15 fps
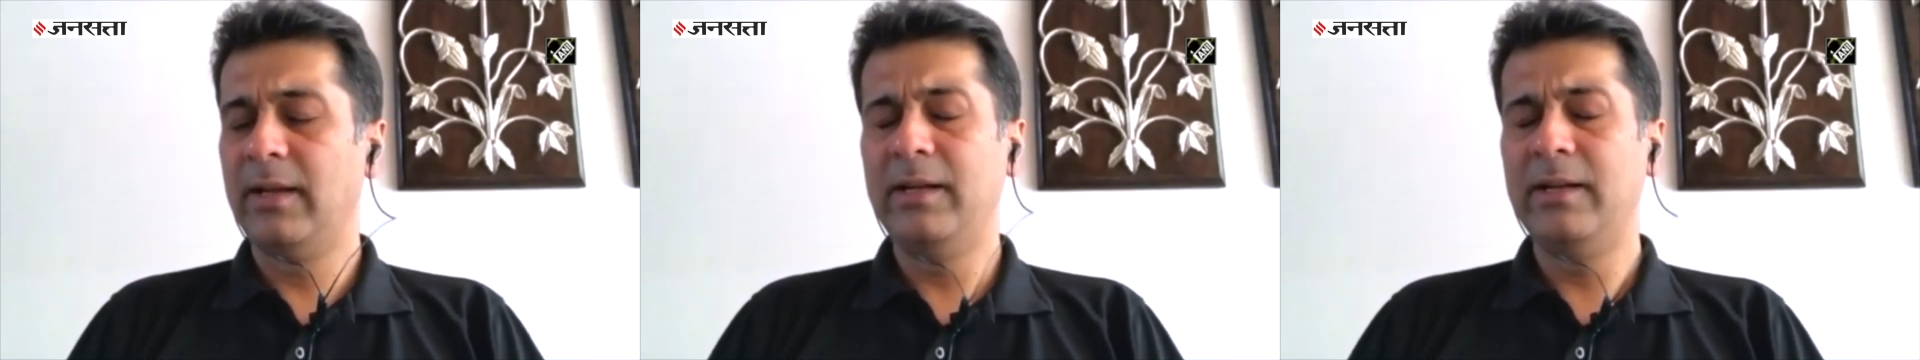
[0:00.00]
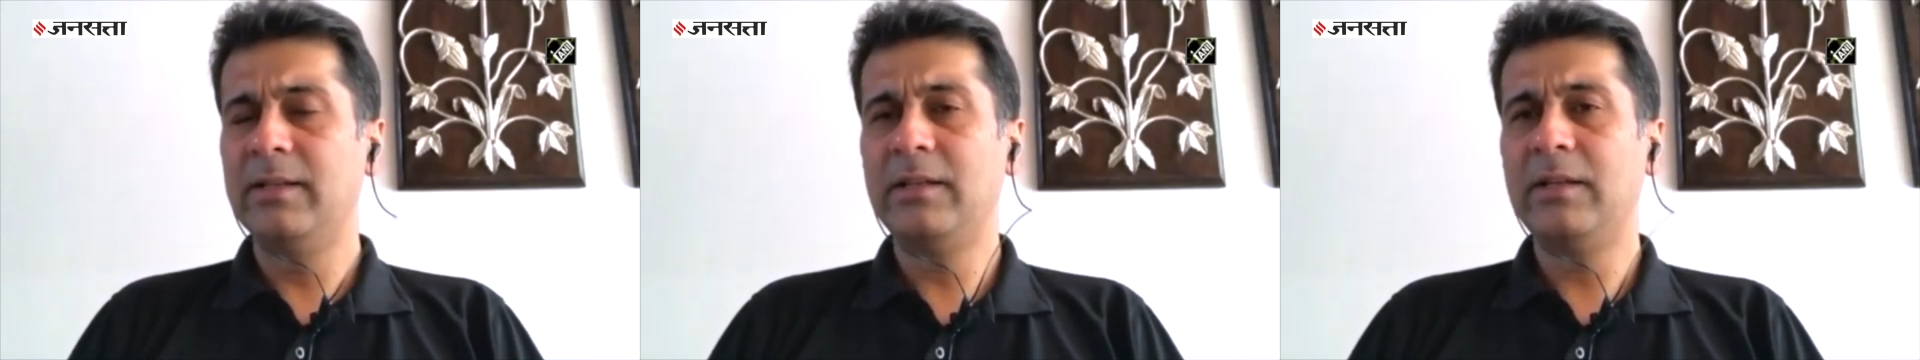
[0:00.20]

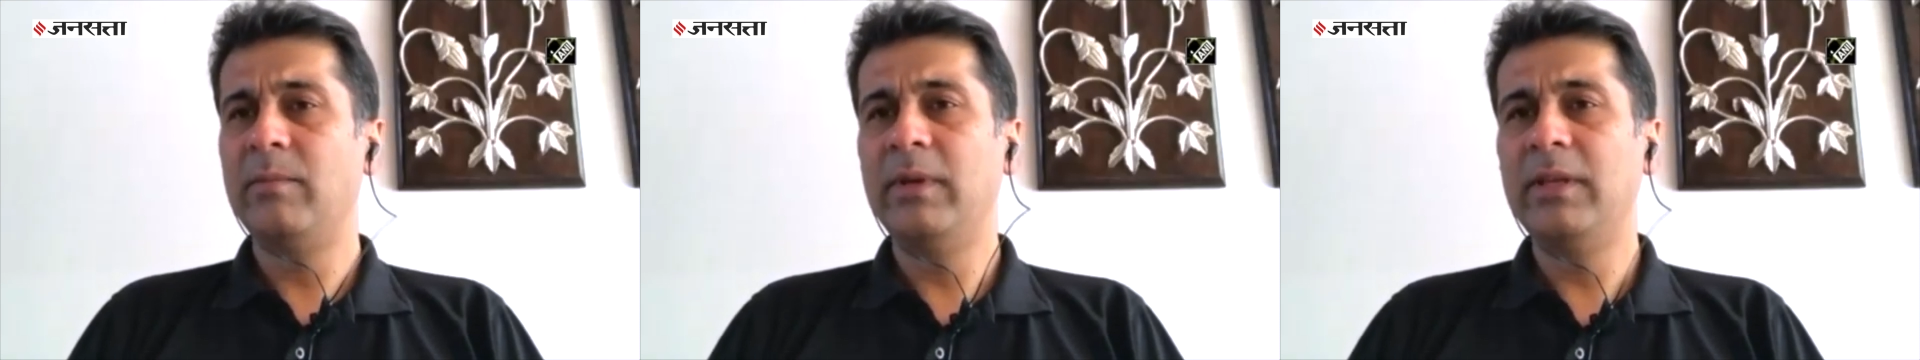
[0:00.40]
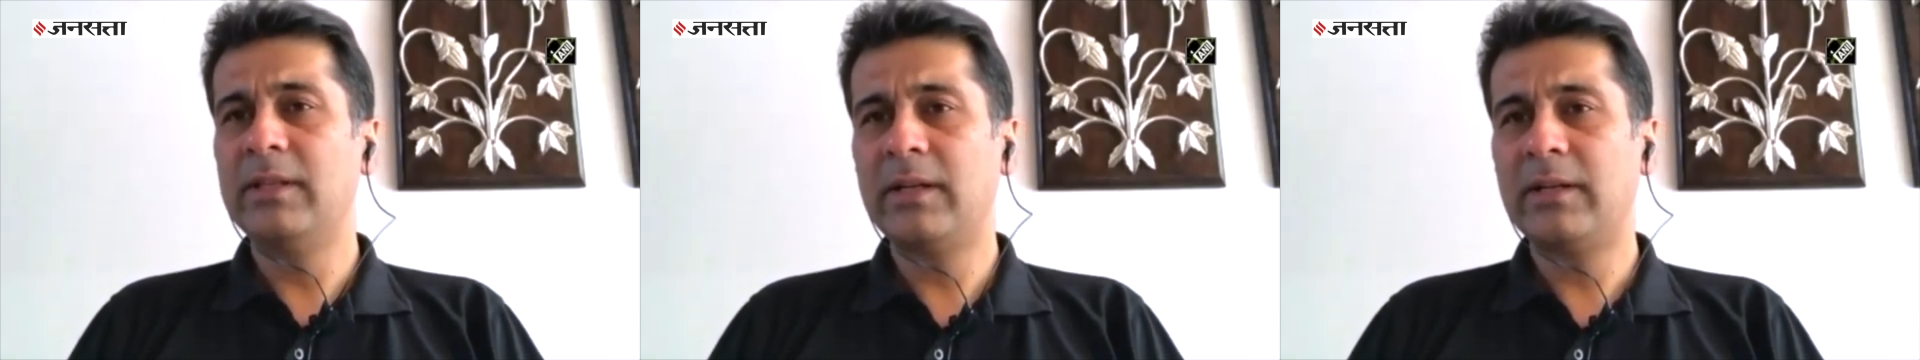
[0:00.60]
It
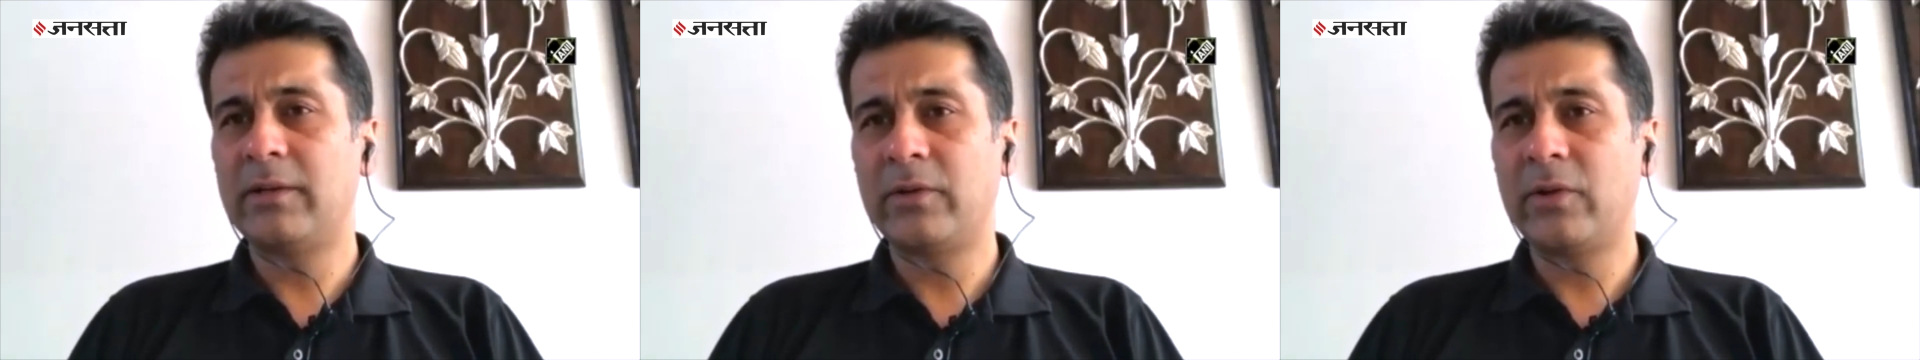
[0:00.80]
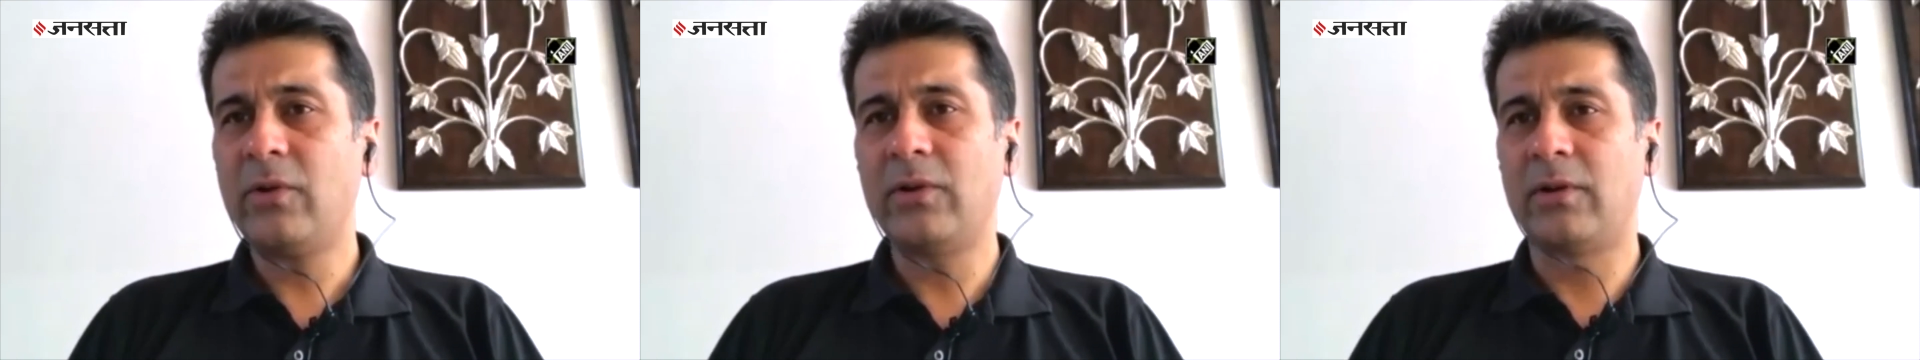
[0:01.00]
doesn't mean that
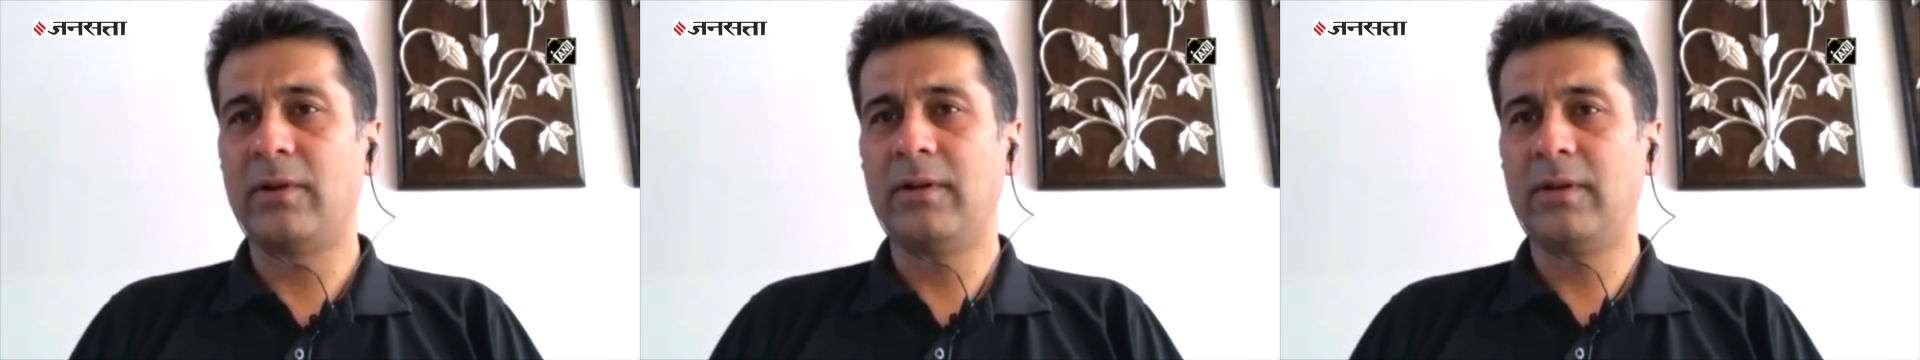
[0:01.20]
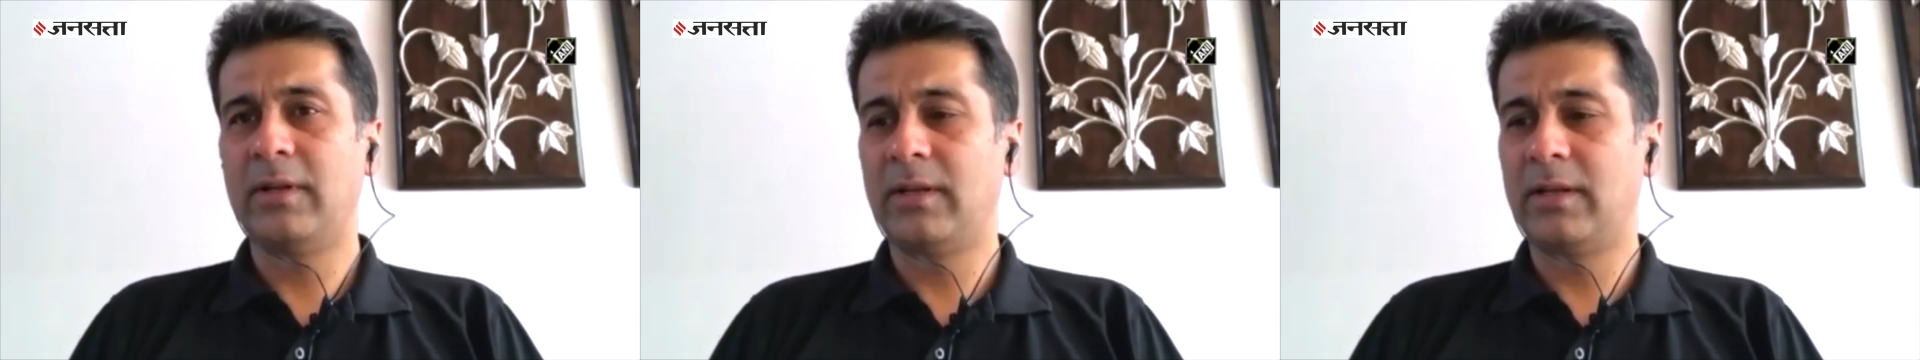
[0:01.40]
at all.
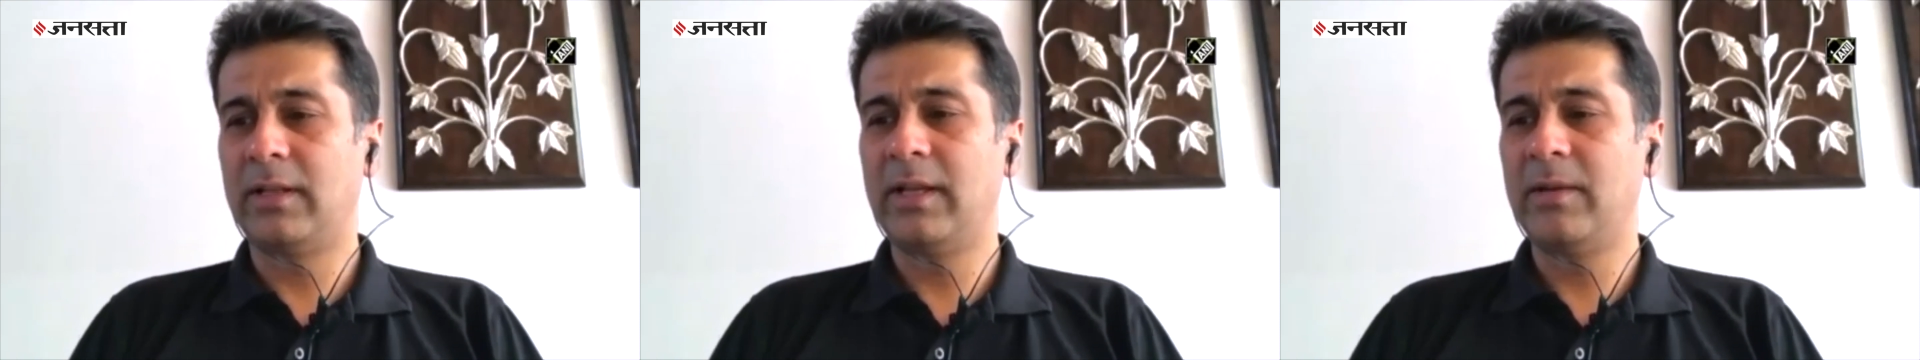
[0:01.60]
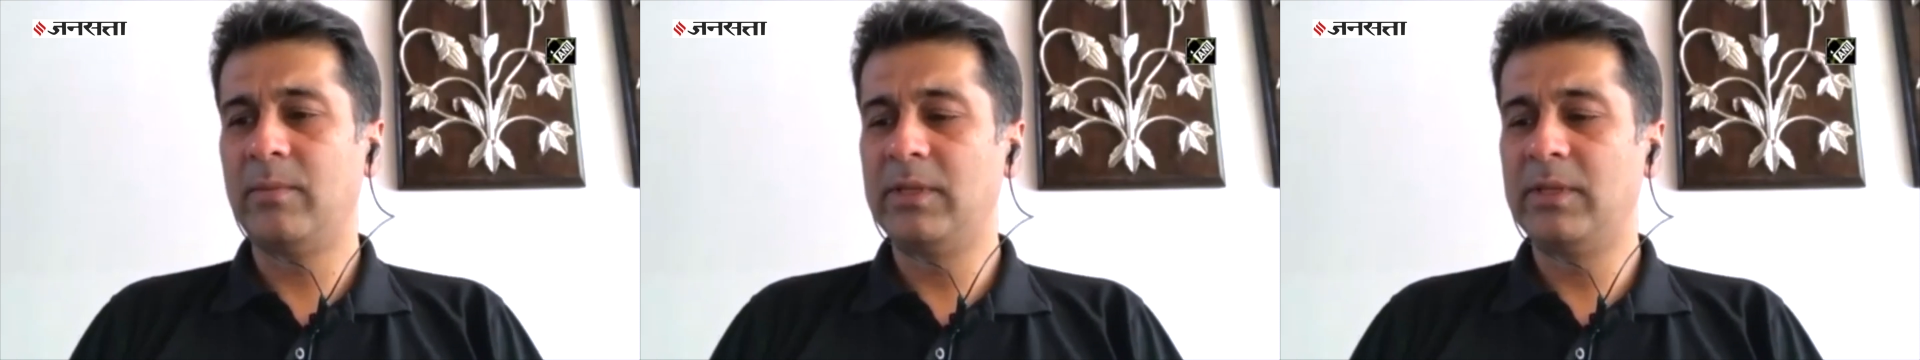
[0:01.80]

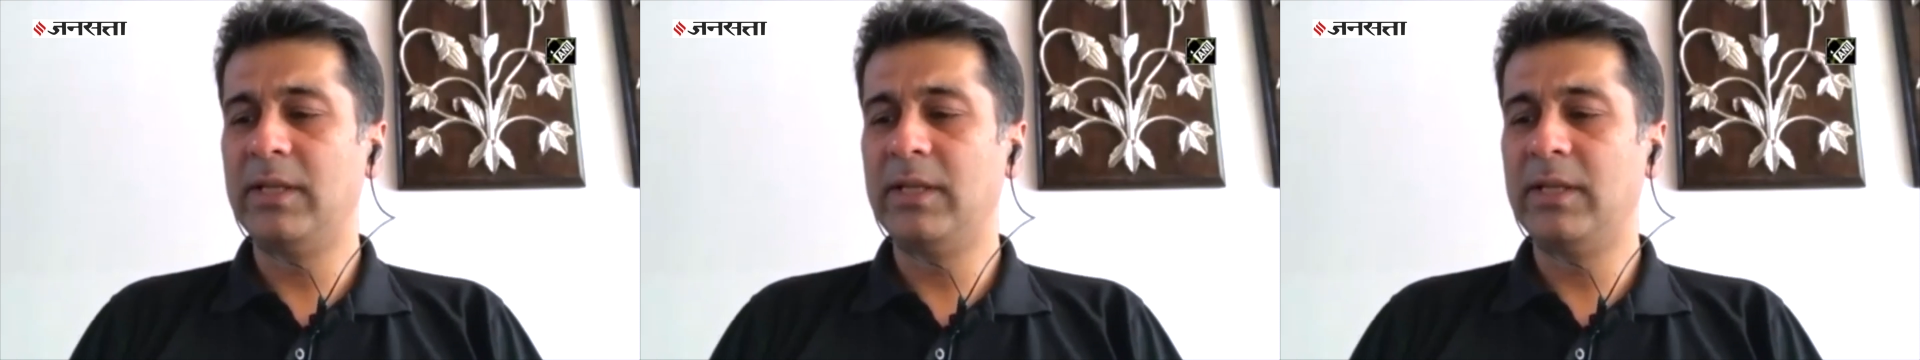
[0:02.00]
They're